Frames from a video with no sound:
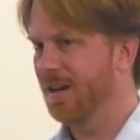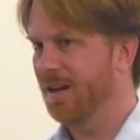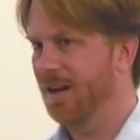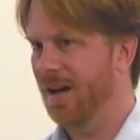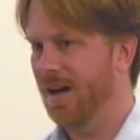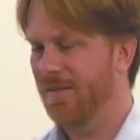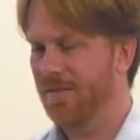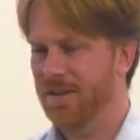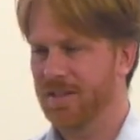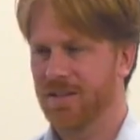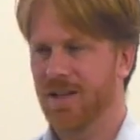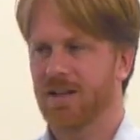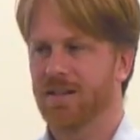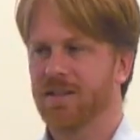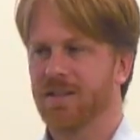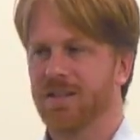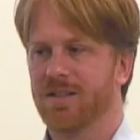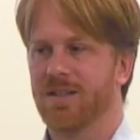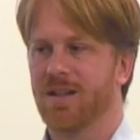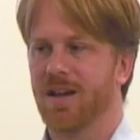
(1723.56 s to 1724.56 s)
uh, I have
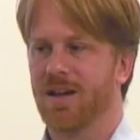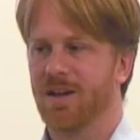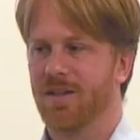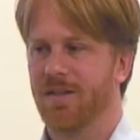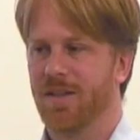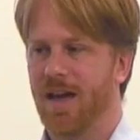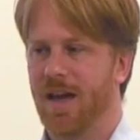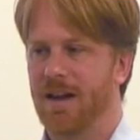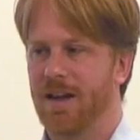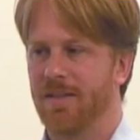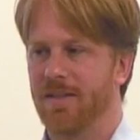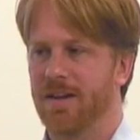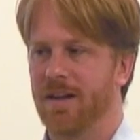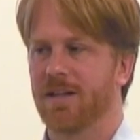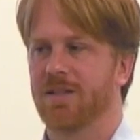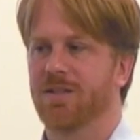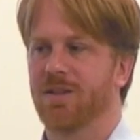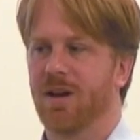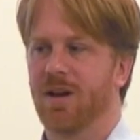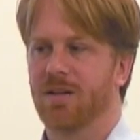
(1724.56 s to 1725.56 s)
exactly a slide on that in the
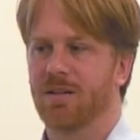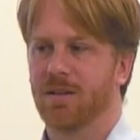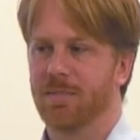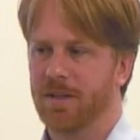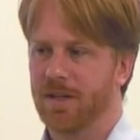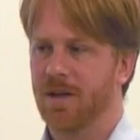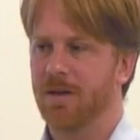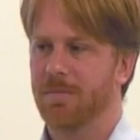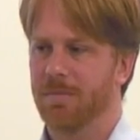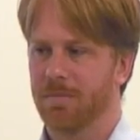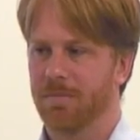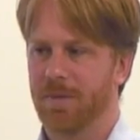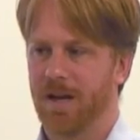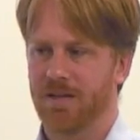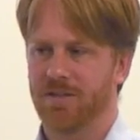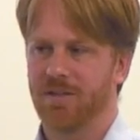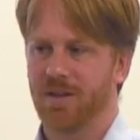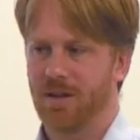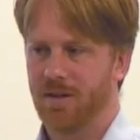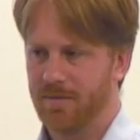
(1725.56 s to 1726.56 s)
next talk. Let me come
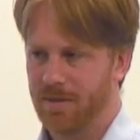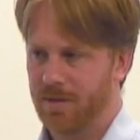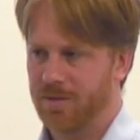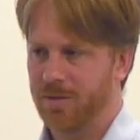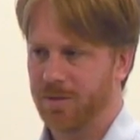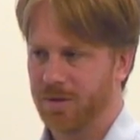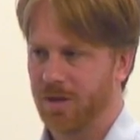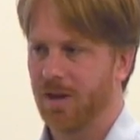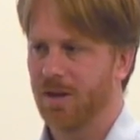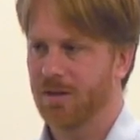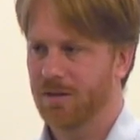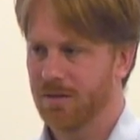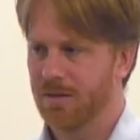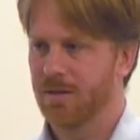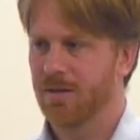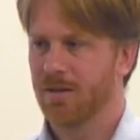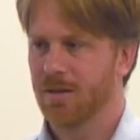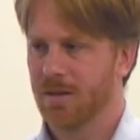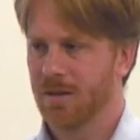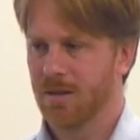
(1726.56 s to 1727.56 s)
back to that if that's okay.
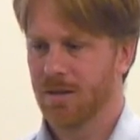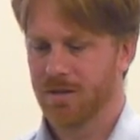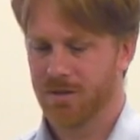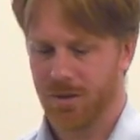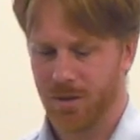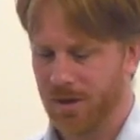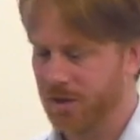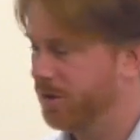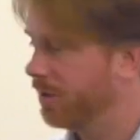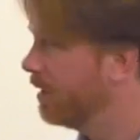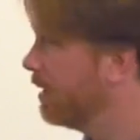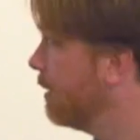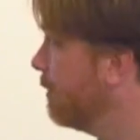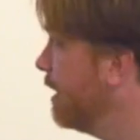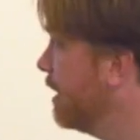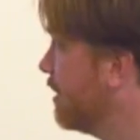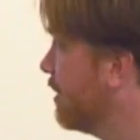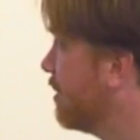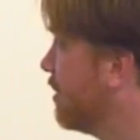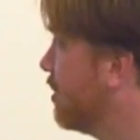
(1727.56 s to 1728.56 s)
So actually, let
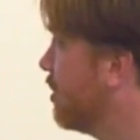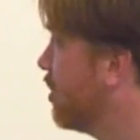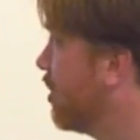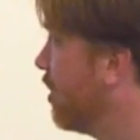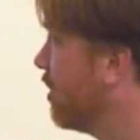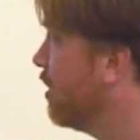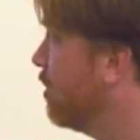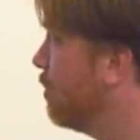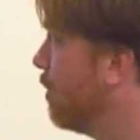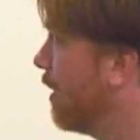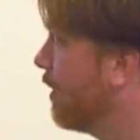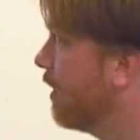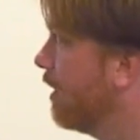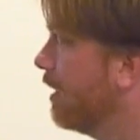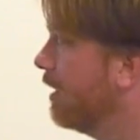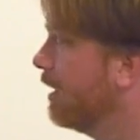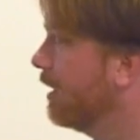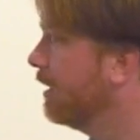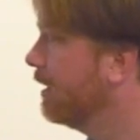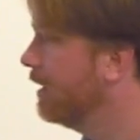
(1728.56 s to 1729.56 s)
me just show you what
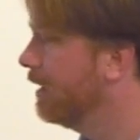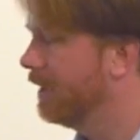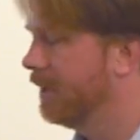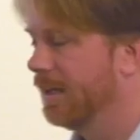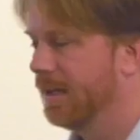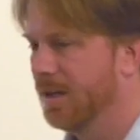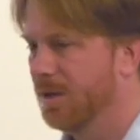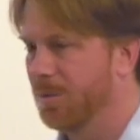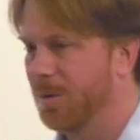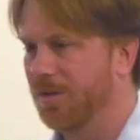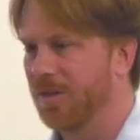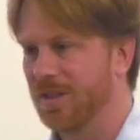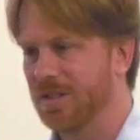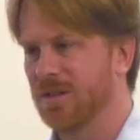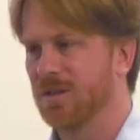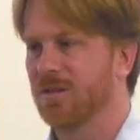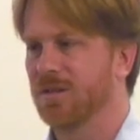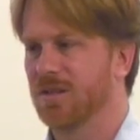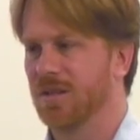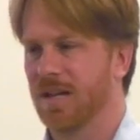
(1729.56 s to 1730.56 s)
the what
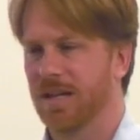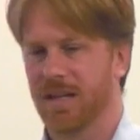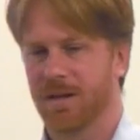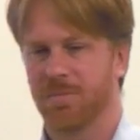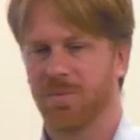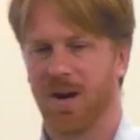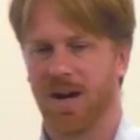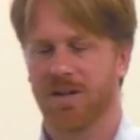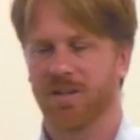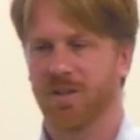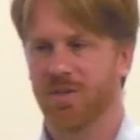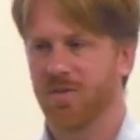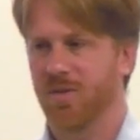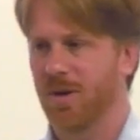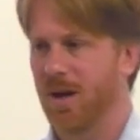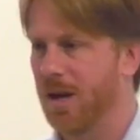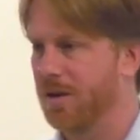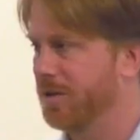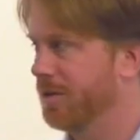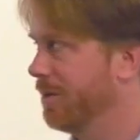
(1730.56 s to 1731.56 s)
this looks like in practice
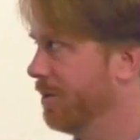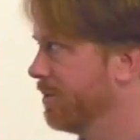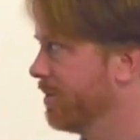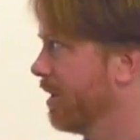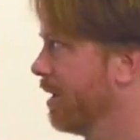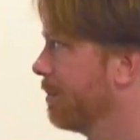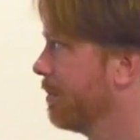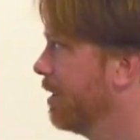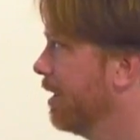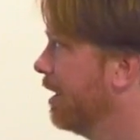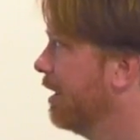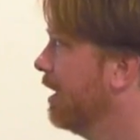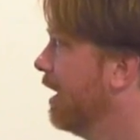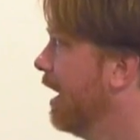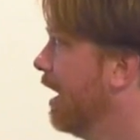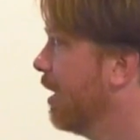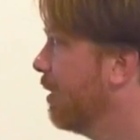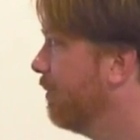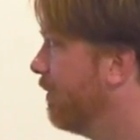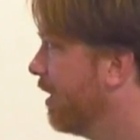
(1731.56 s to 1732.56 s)
for how you use it. I'm going to
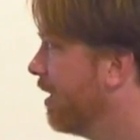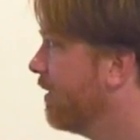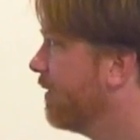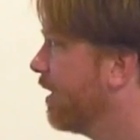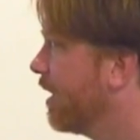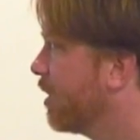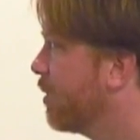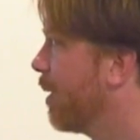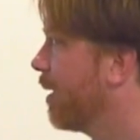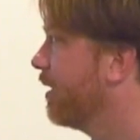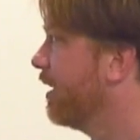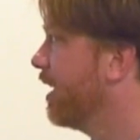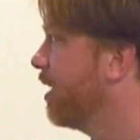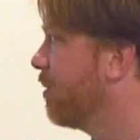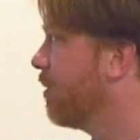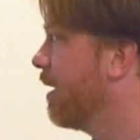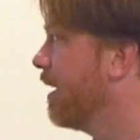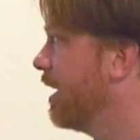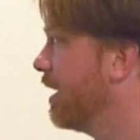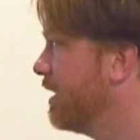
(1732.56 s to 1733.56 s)
very, very quickly
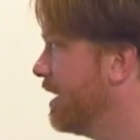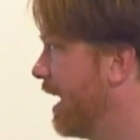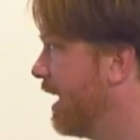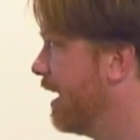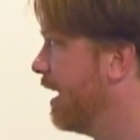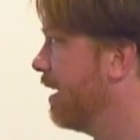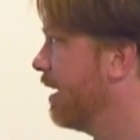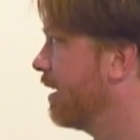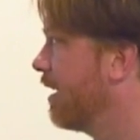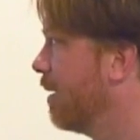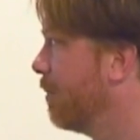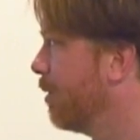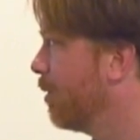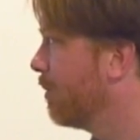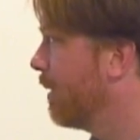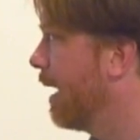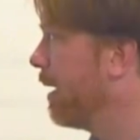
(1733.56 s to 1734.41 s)
create a tenant, a couple